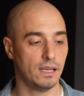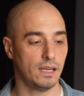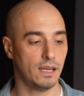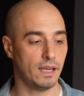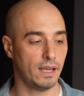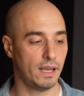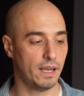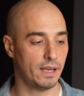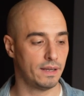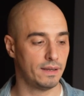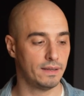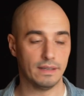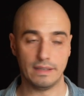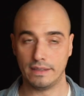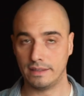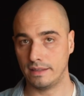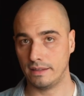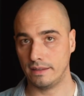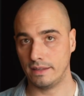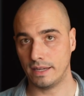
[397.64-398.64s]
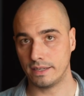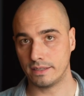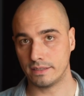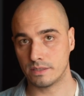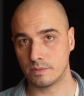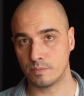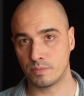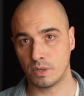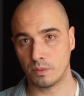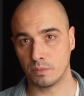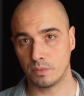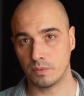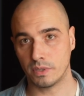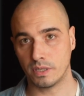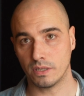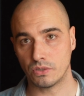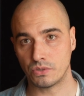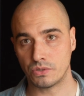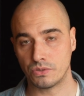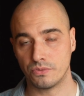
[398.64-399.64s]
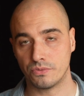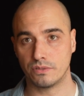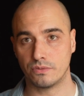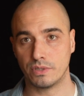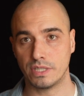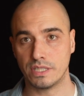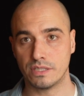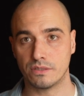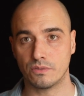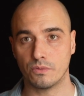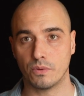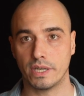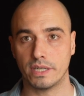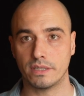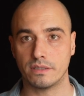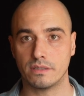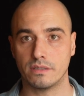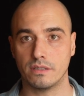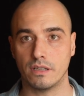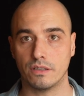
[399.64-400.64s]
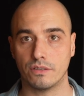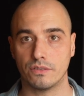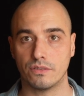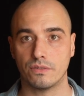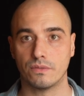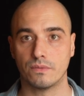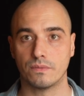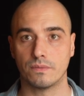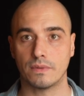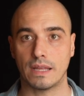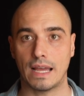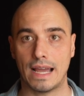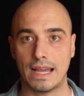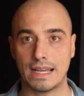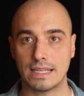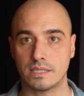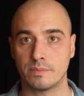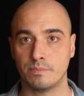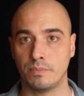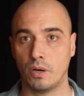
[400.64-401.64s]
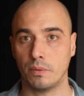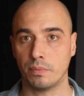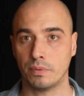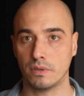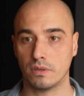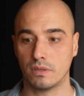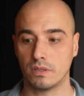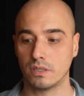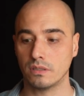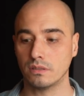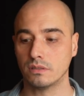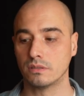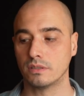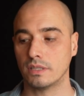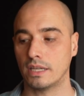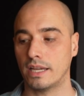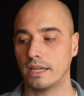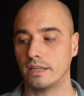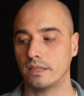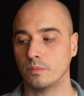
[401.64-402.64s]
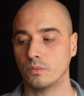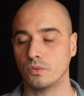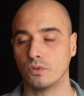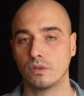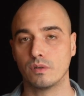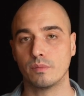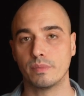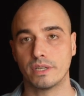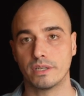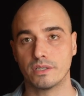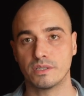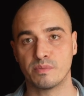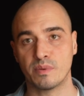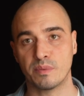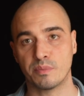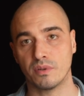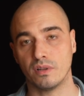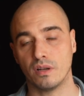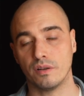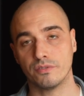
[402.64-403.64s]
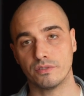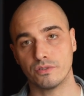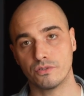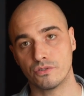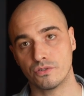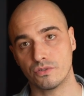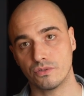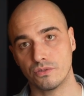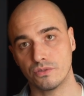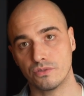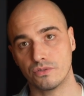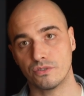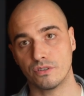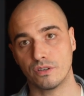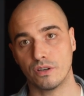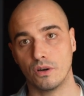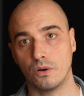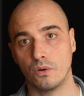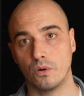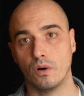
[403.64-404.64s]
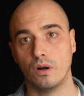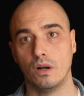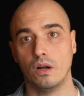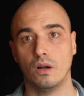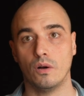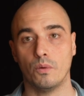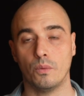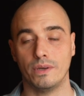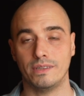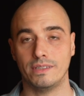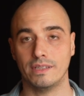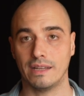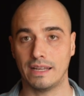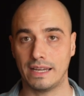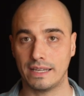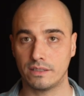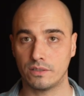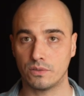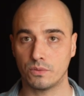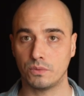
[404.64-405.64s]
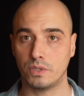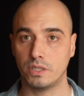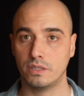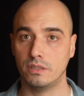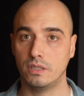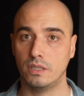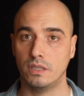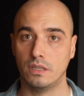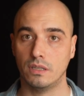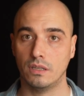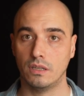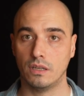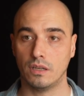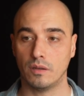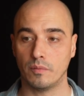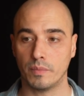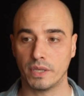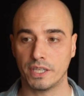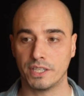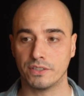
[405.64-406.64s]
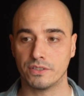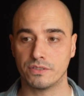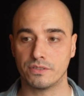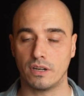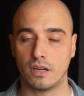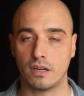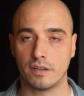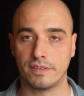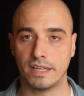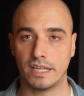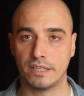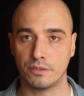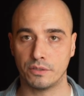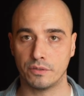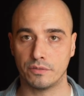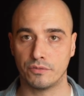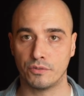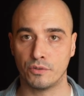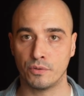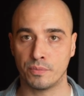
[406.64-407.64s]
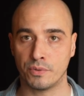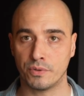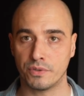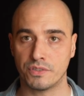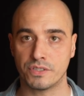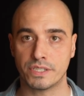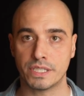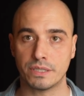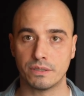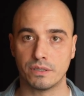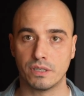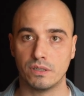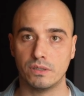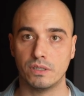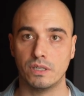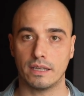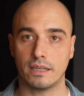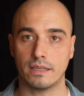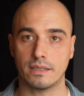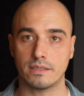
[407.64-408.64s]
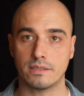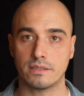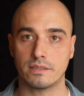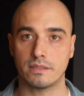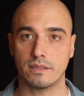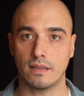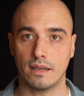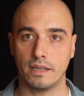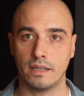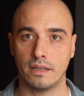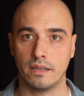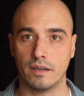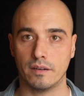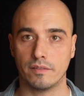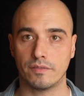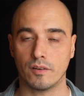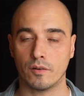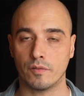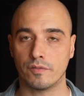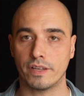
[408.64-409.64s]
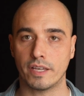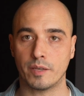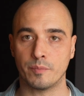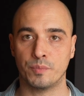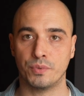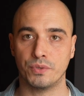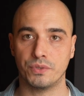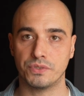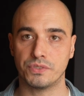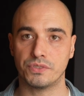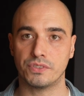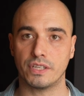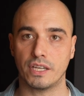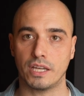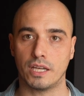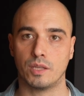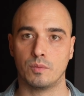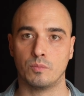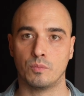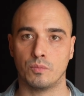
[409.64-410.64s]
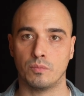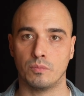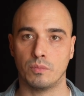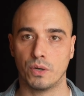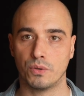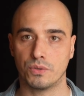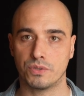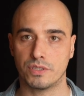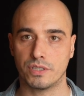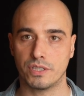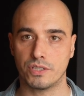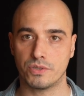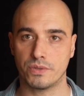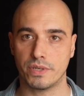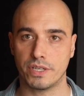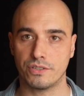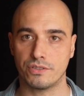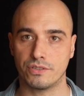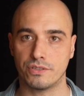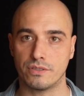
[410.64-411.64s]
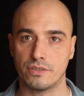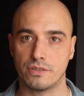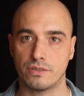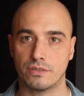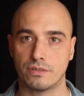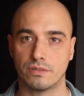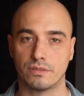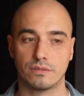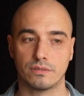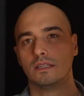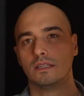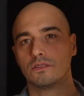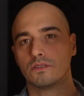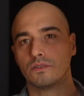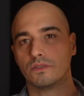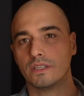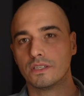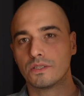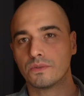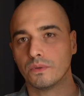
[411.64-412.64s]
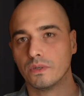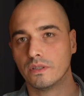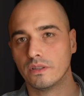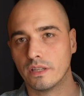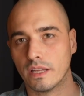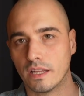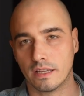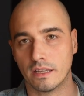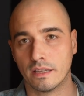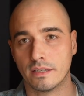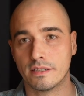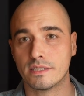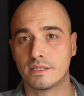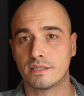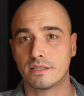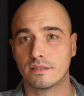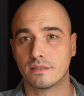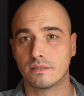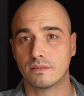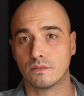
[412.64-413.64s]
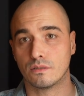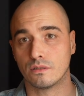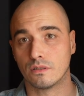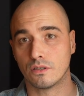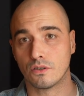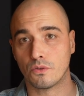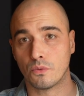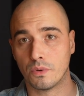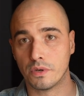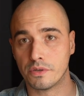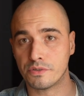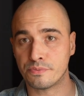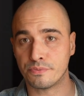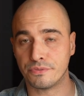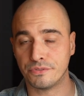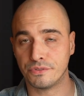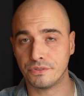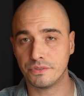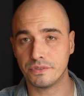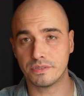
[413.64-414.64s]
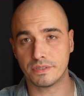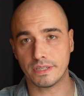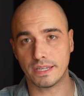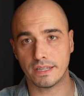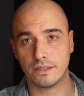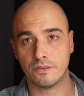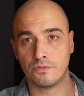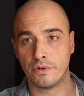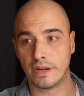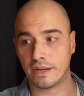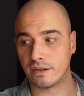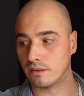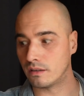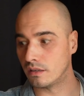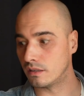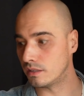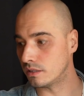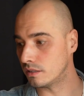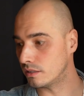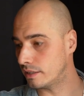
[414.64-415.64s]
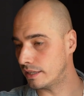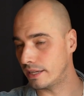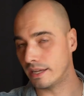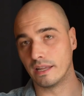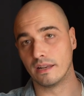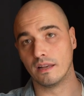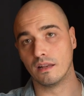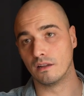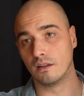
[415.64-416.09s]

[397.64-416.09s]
And that is probably also the reason why it's not as popular anymore, because people often choose to go with the lighter one, because R value of 2.0 is enough of a boost in most situations. So this one is or was produced in regular and